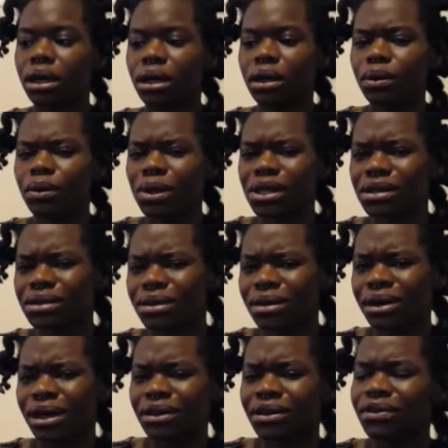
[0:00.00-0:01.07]
which is
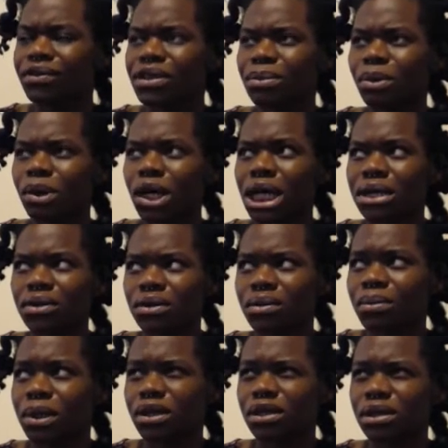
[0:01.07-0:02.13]
kind of surprising
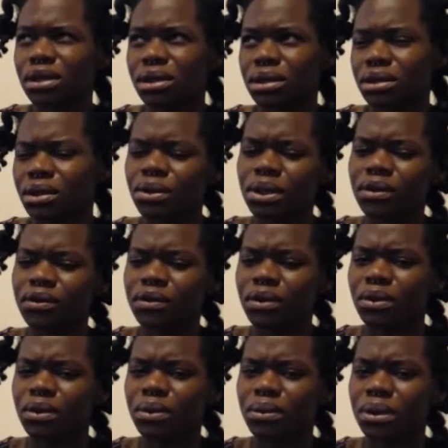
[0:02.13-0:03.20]
because it's so difficult,